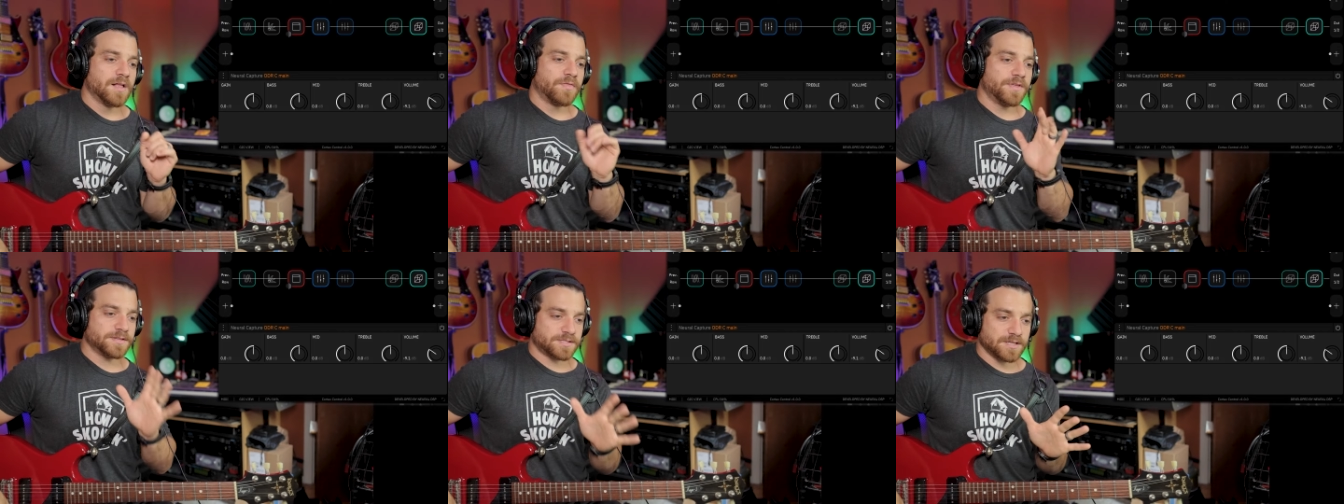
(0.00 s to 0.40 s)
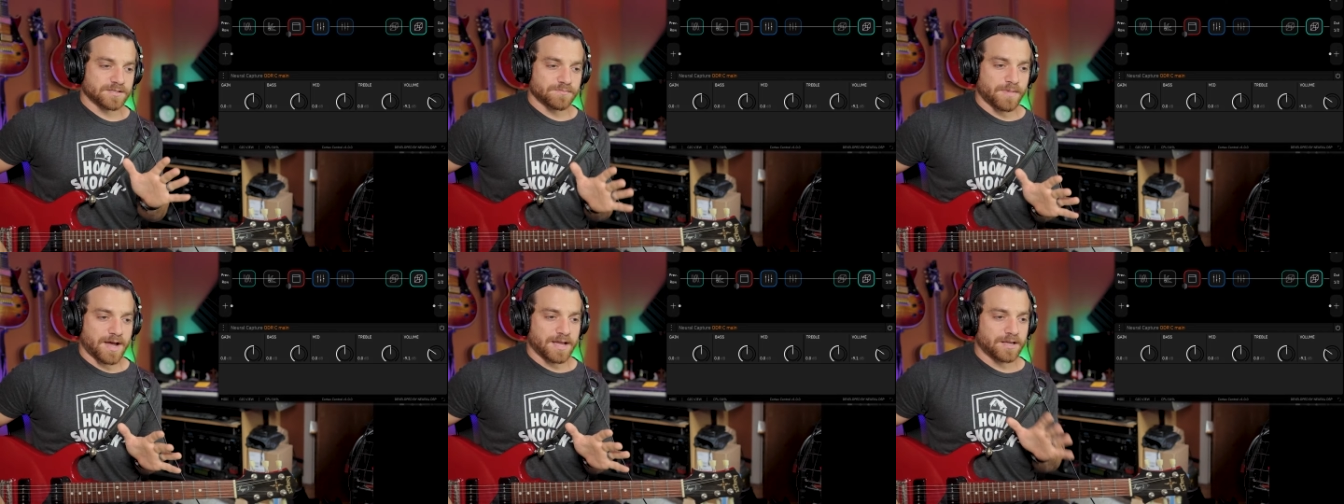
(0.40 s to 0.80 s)
This
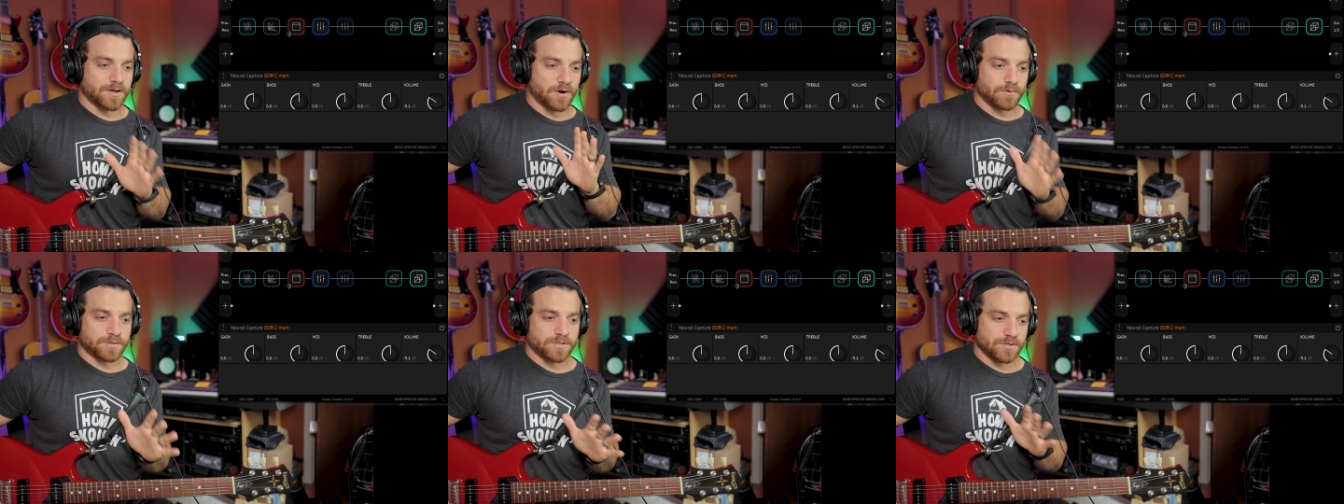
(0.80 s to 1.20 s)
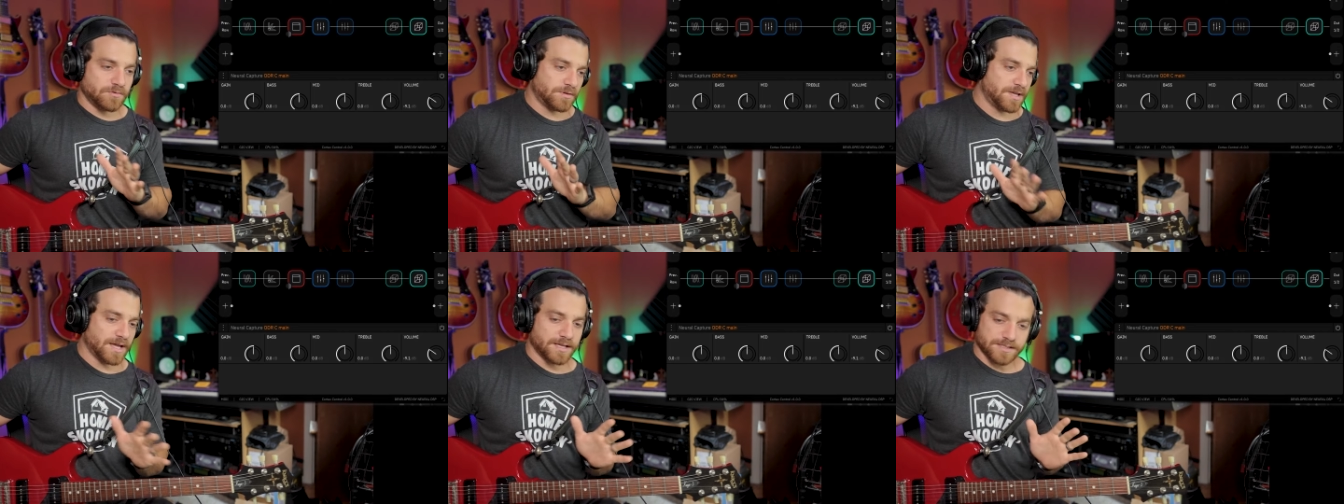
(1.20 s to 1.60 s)
is my
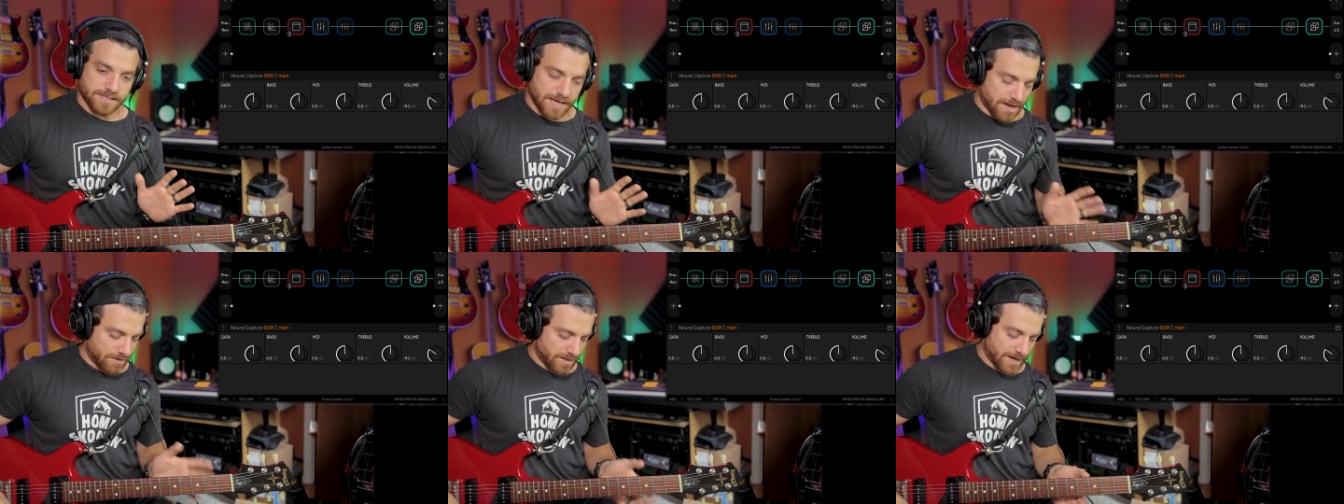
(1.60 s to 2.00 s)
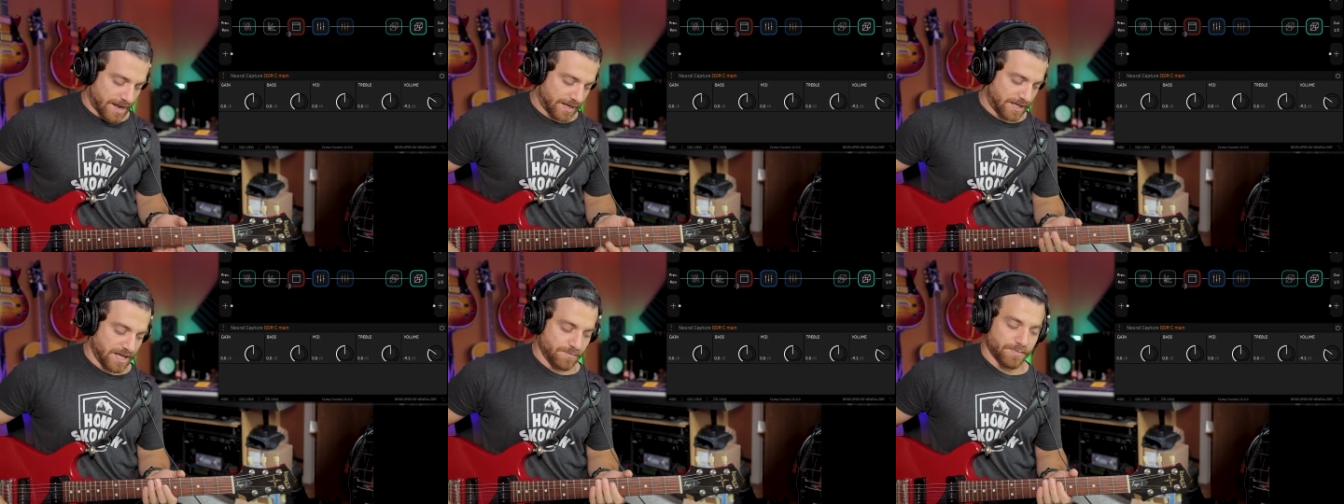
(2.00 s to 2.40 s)
go-to gig sound that
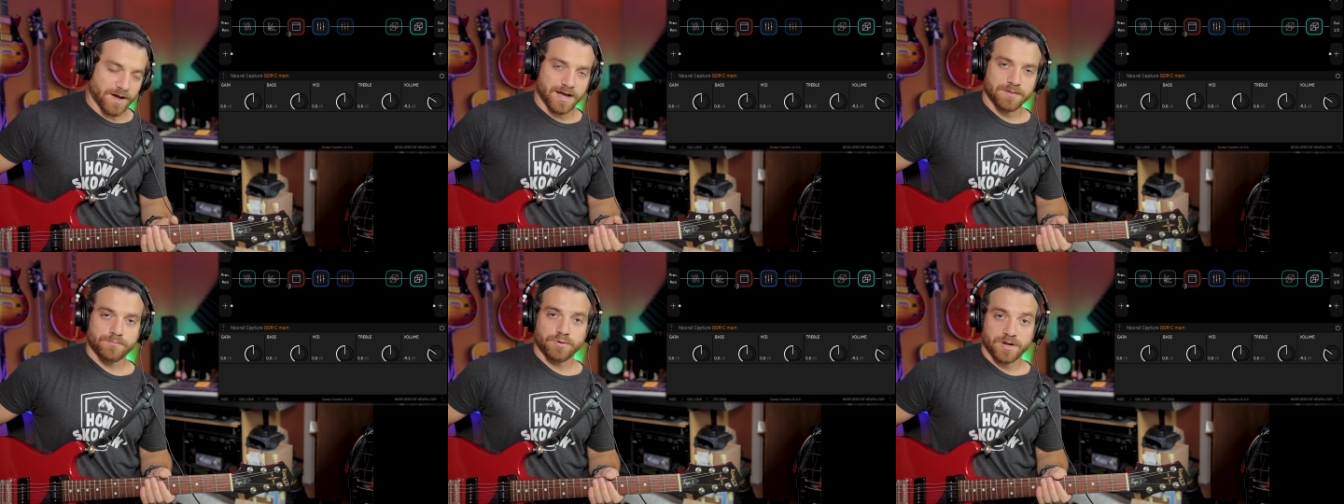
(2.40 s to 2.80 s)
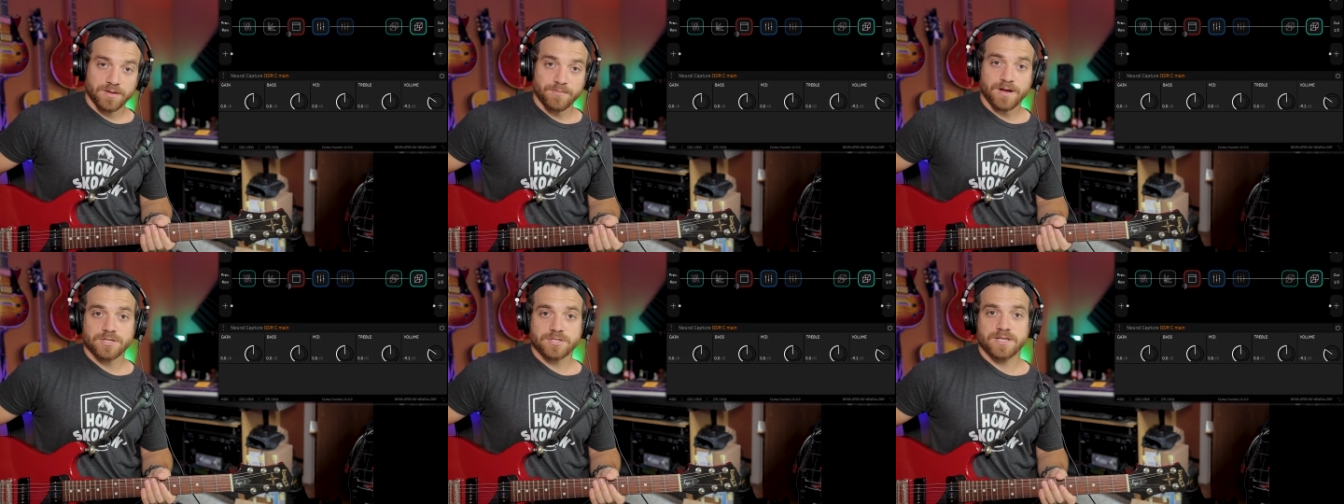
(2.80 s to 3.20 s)
I keep on
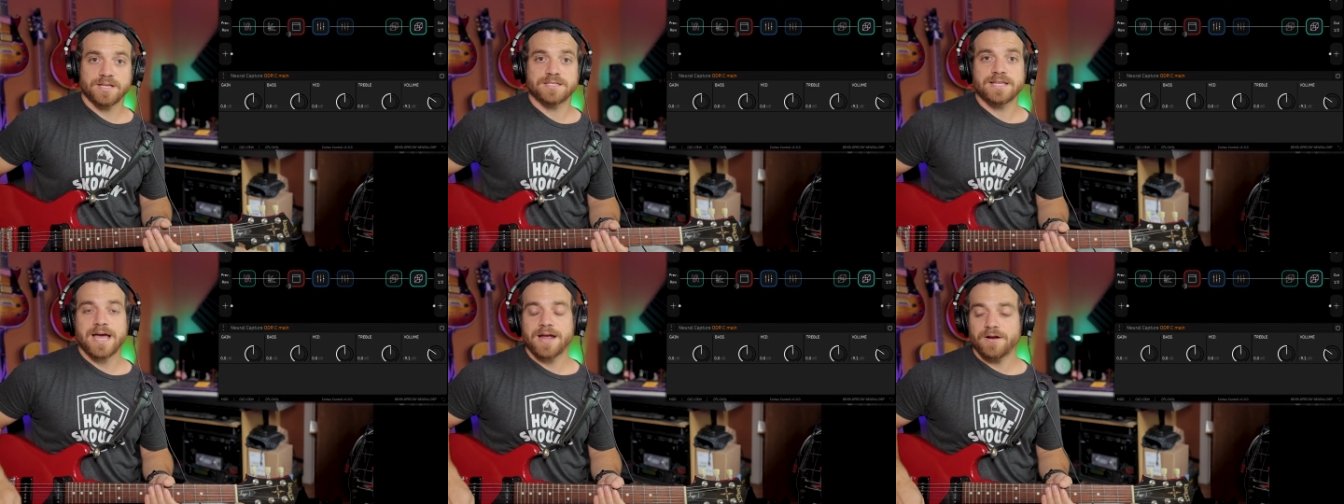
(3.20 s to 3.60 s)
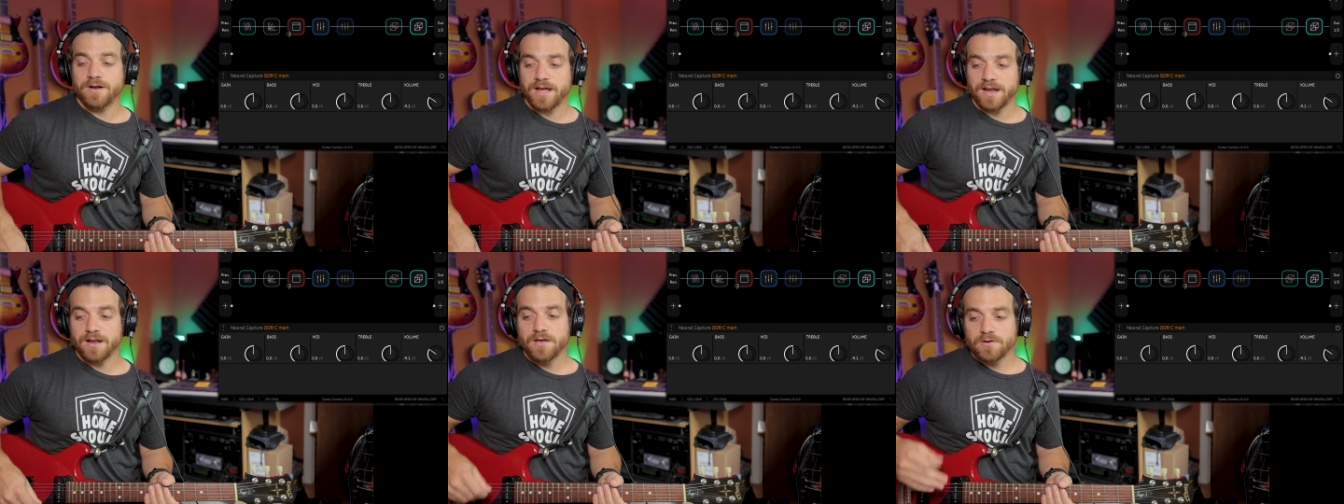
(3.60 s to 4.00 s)
pretty much the entire
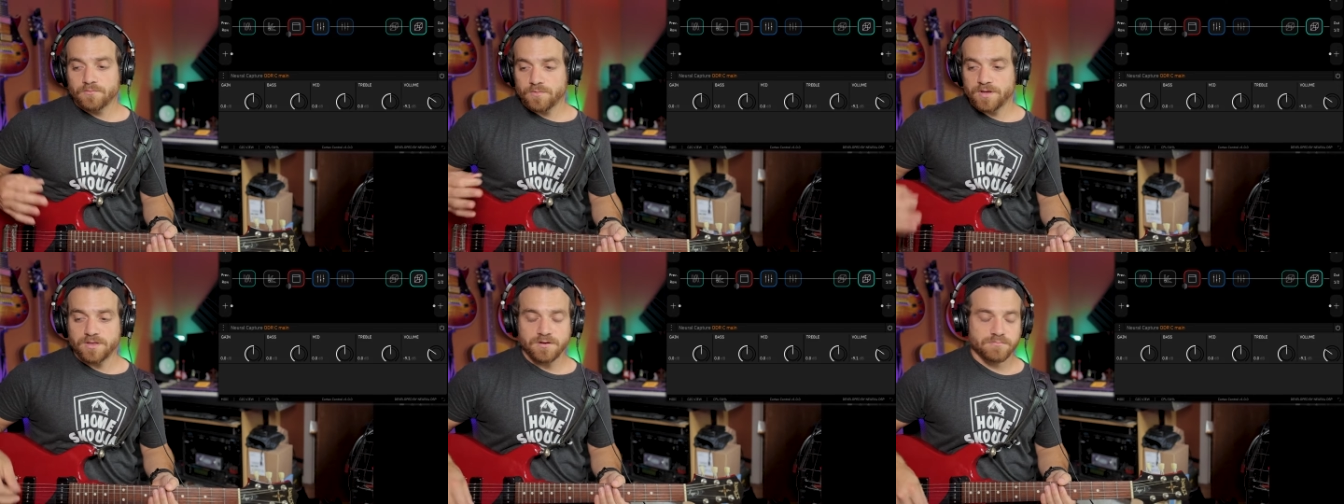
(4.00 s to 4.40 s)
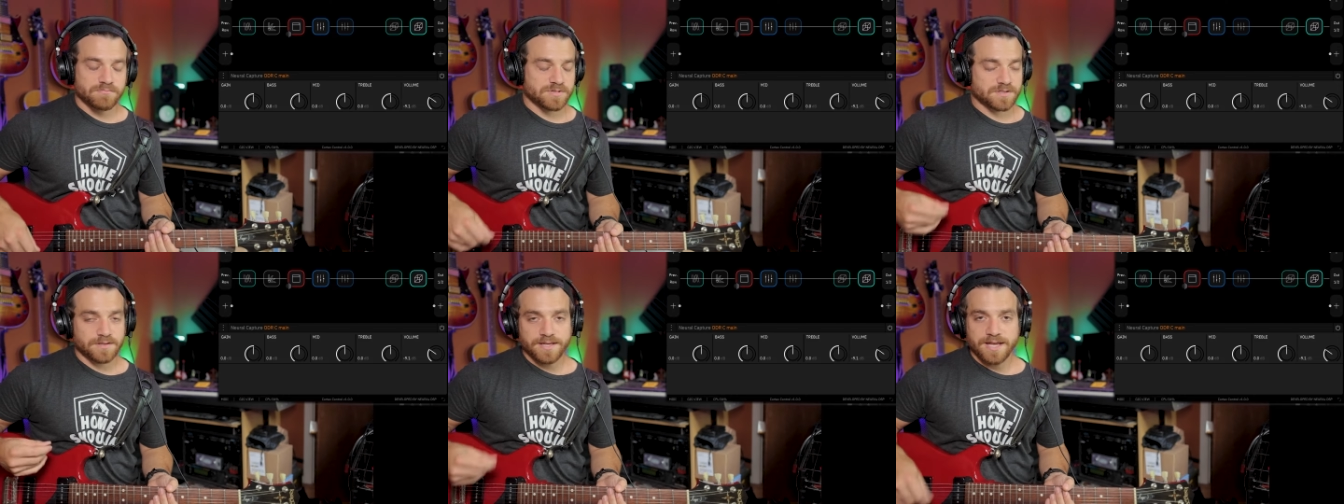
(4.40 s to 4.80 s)
night.
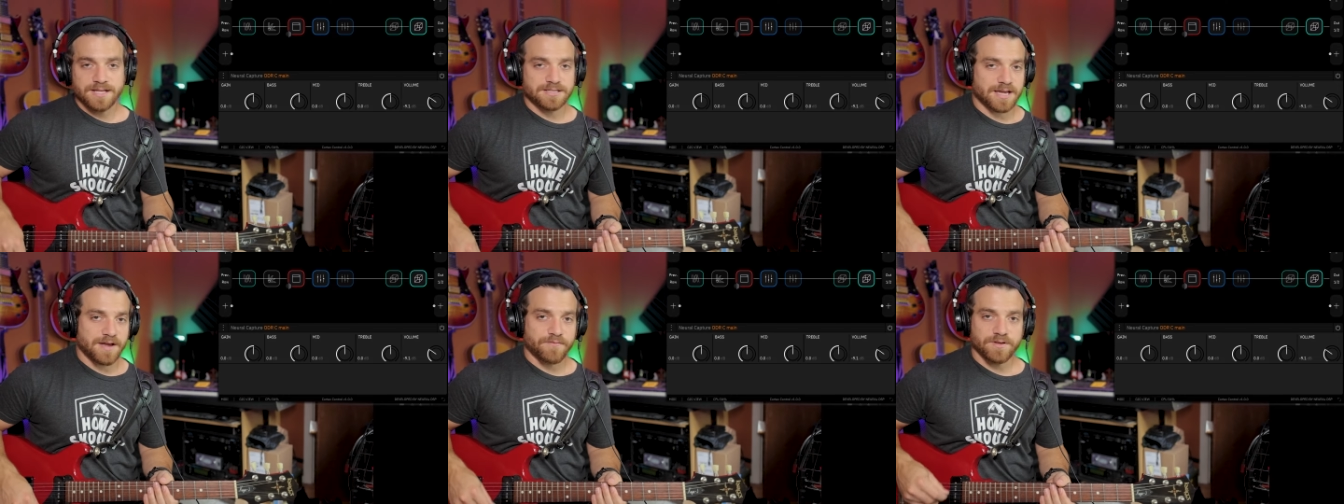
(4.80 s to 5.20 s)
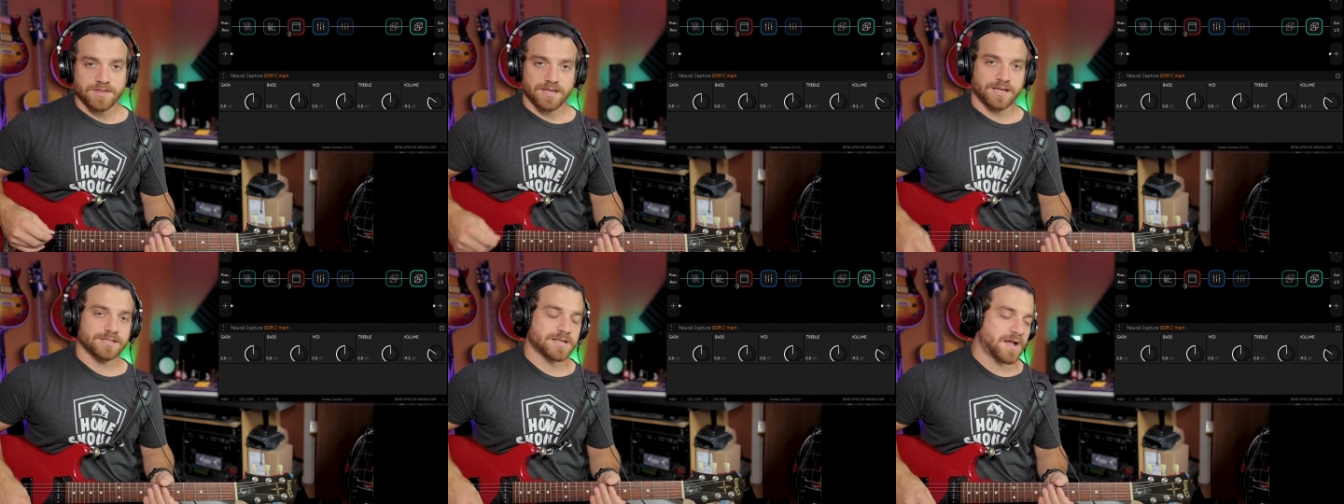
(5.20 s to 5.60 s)
Rhythms, leads,
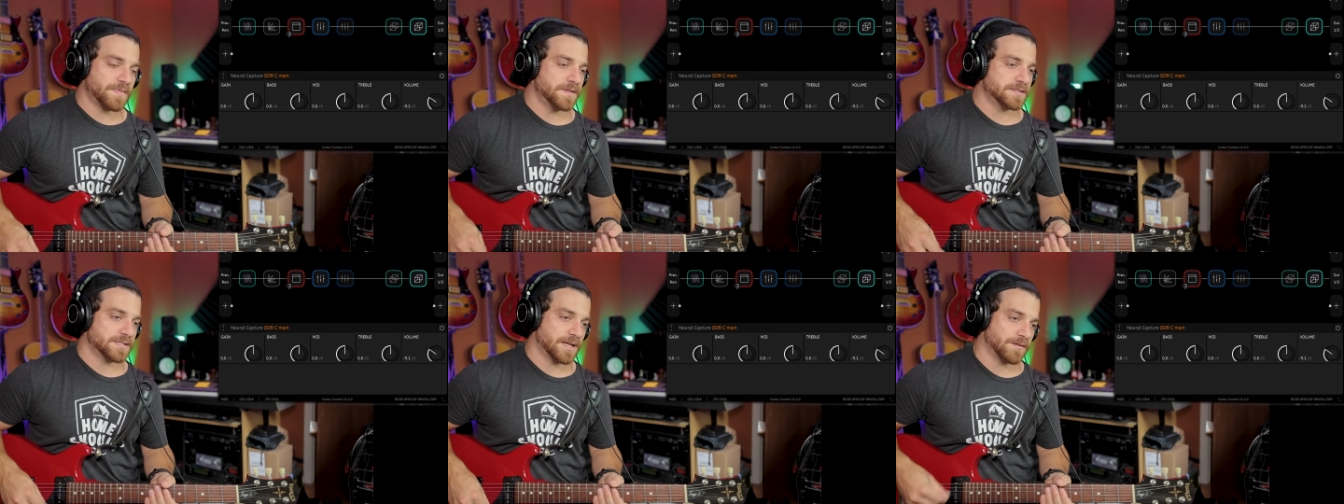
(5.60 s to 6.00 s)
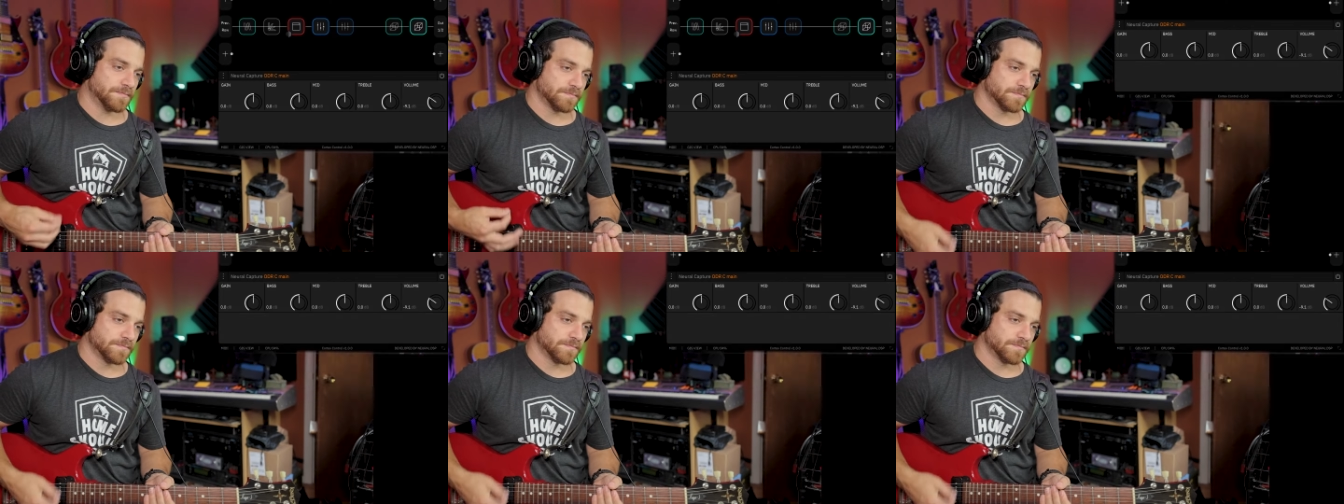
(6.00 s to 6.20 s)
everything is on this sound.